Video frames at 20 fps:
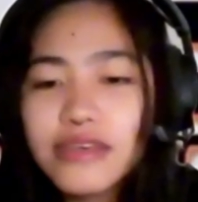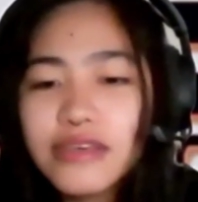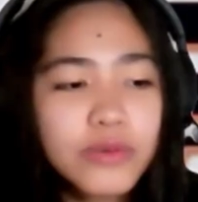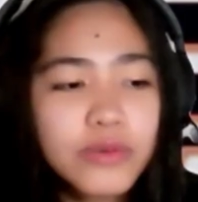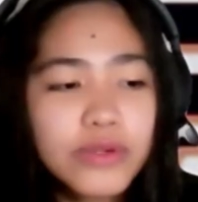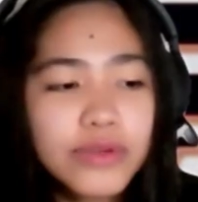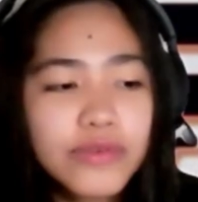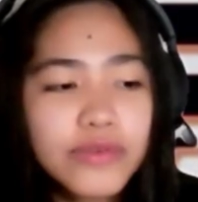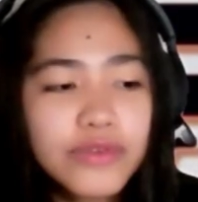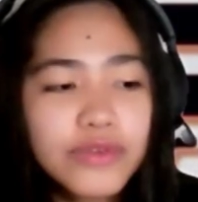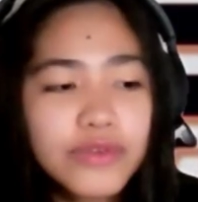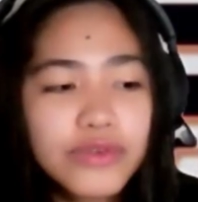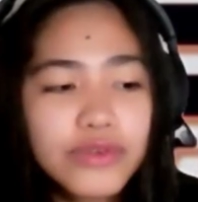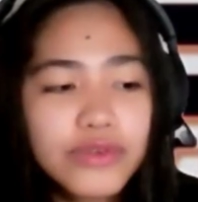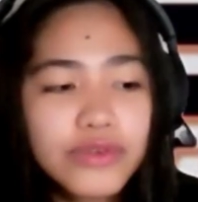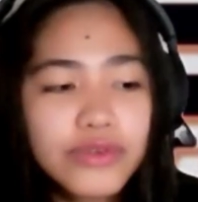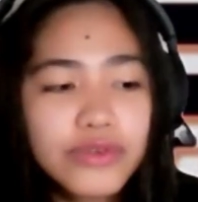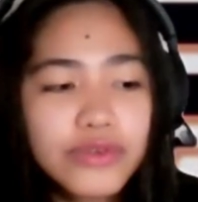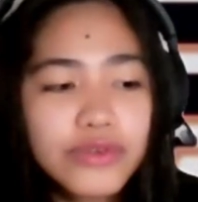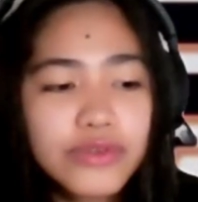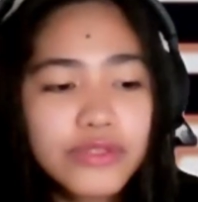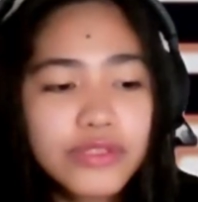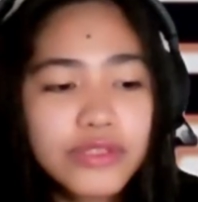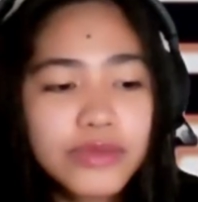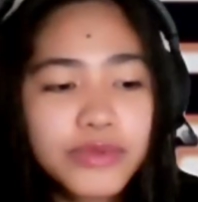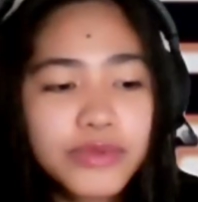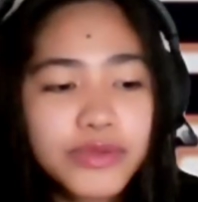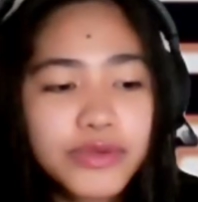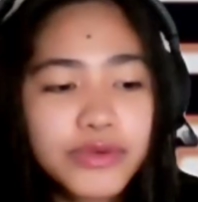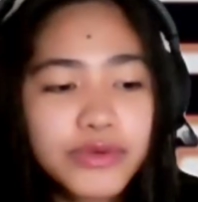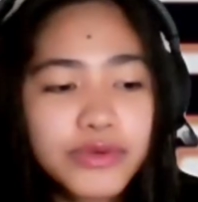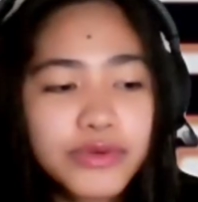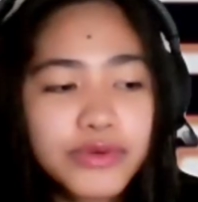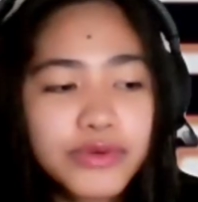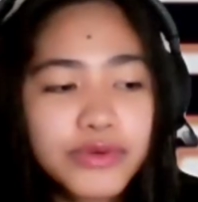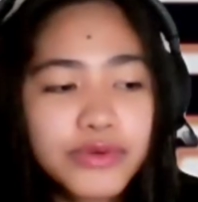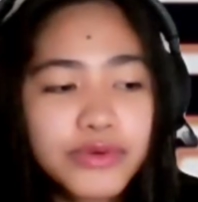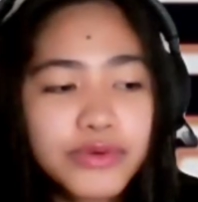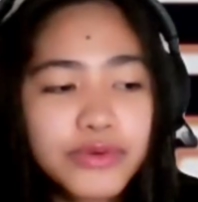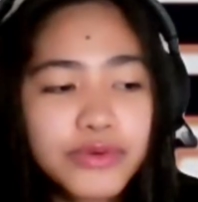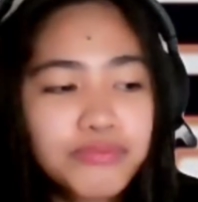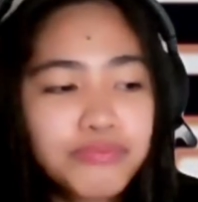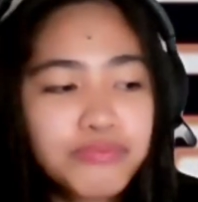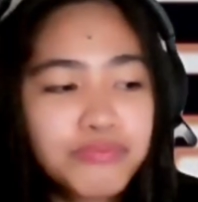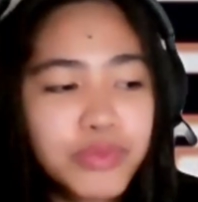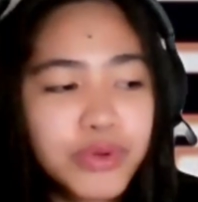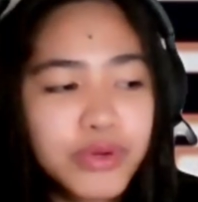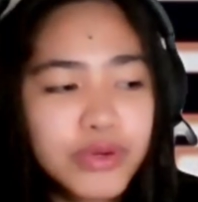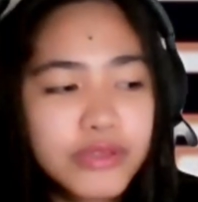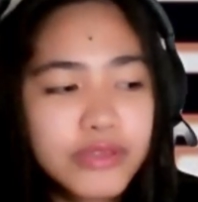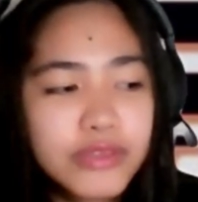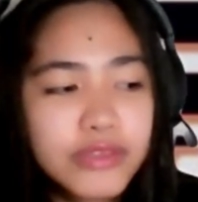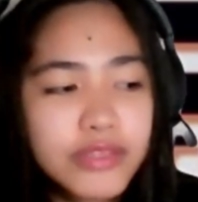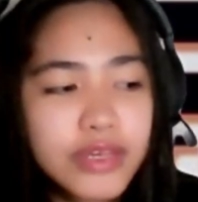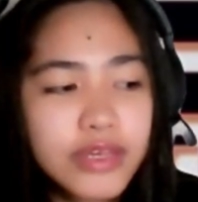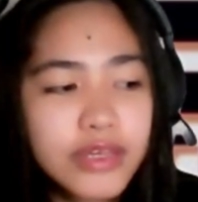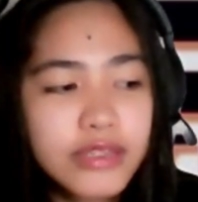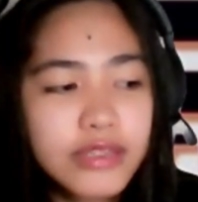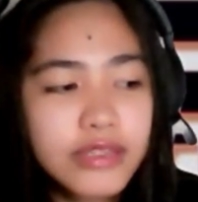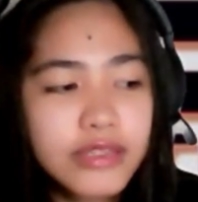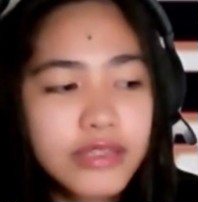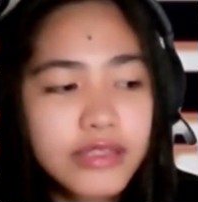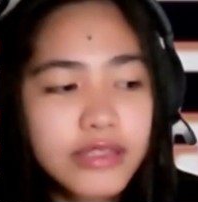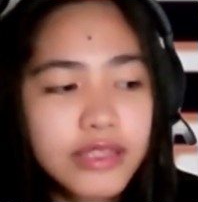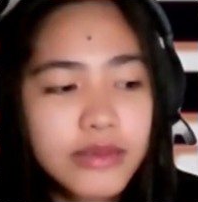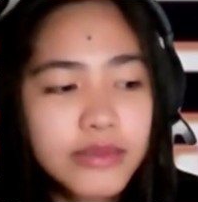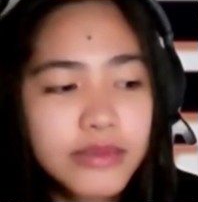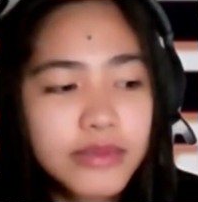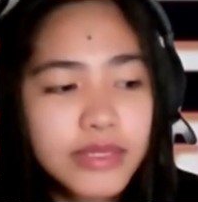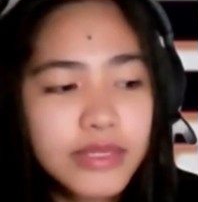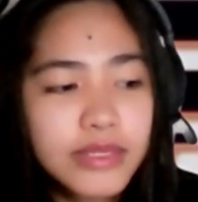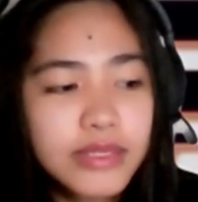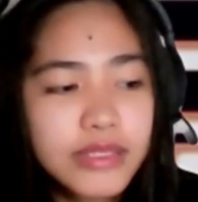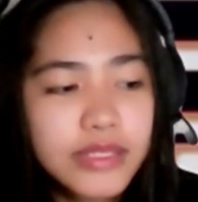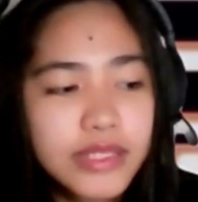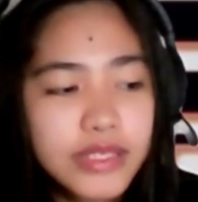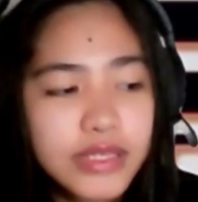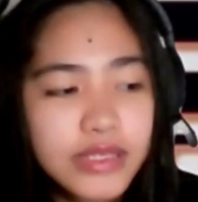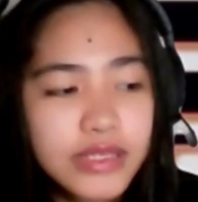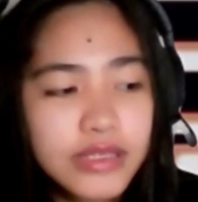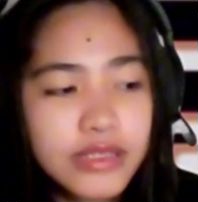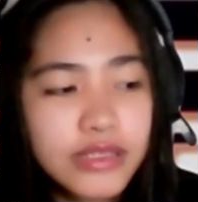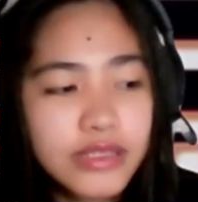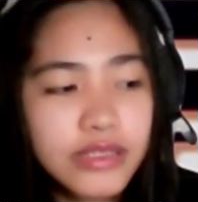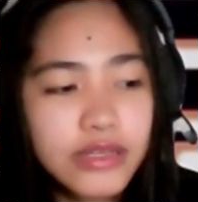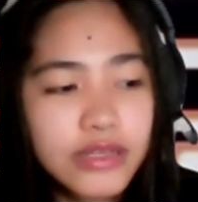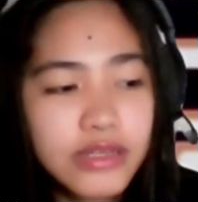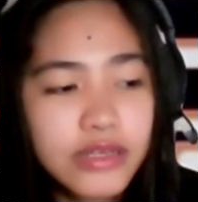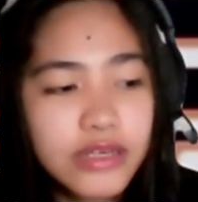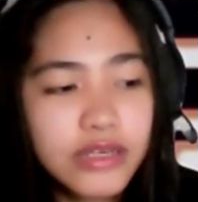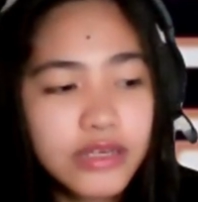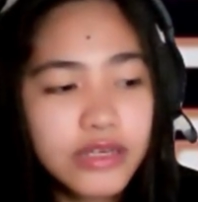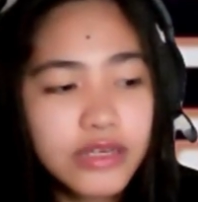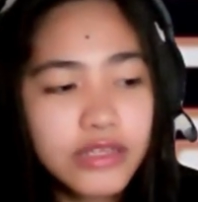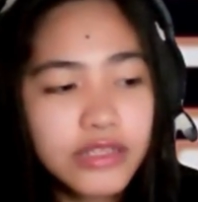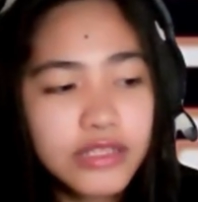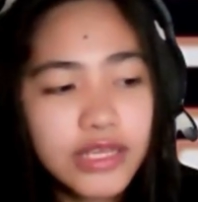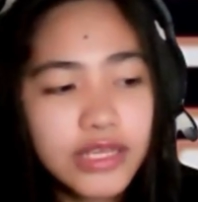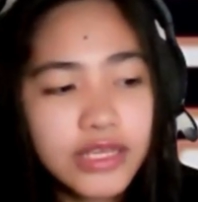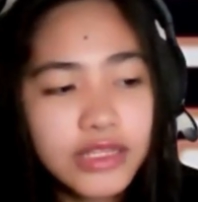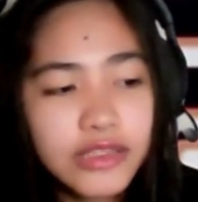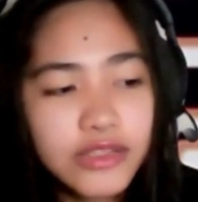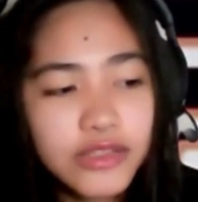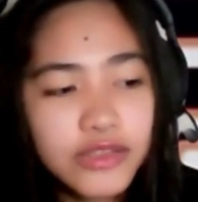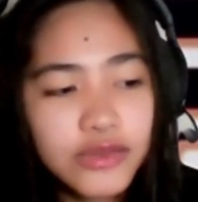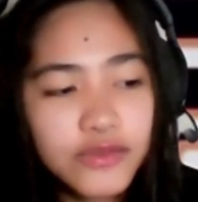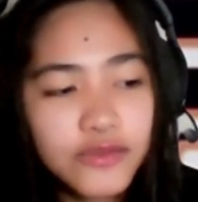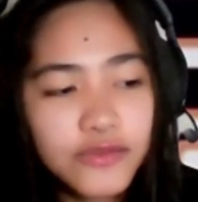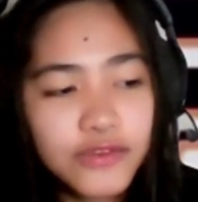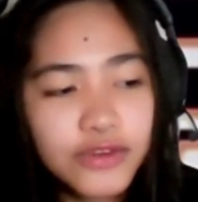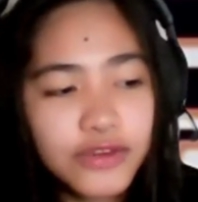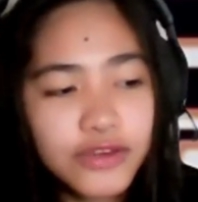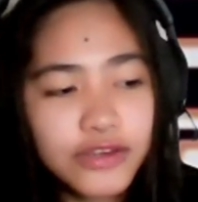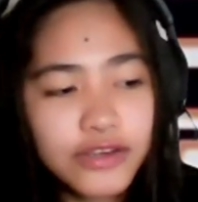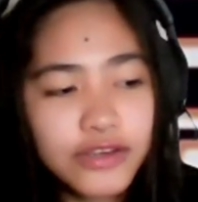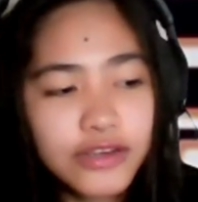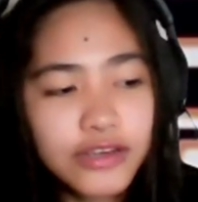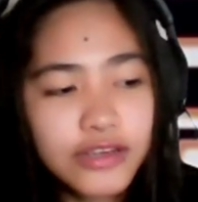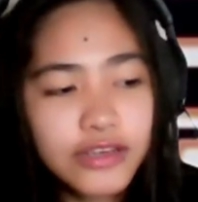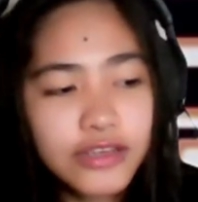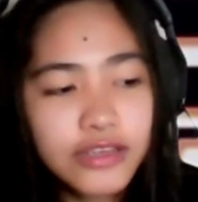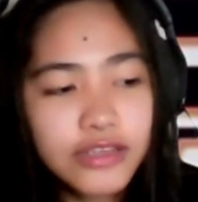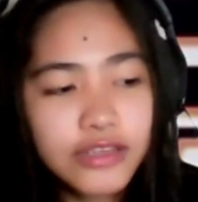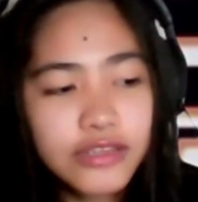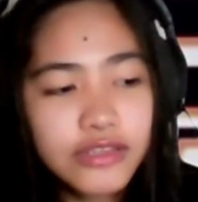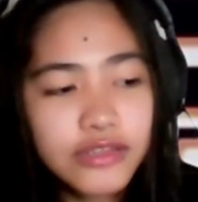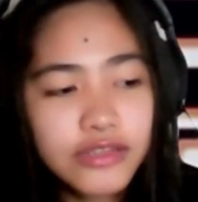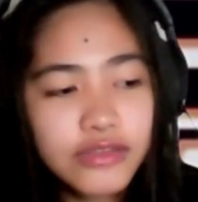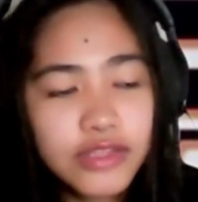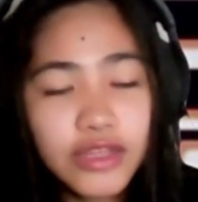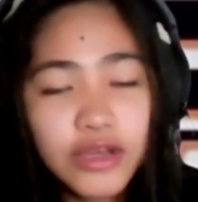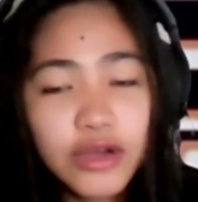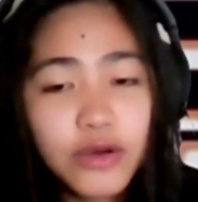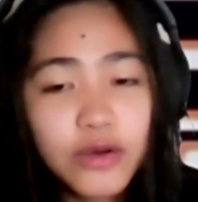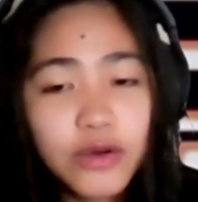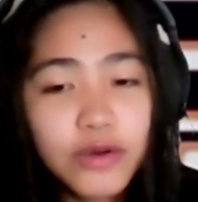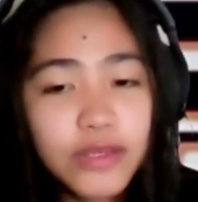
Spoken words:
one of your typical books that they've been seeing online so far. So they're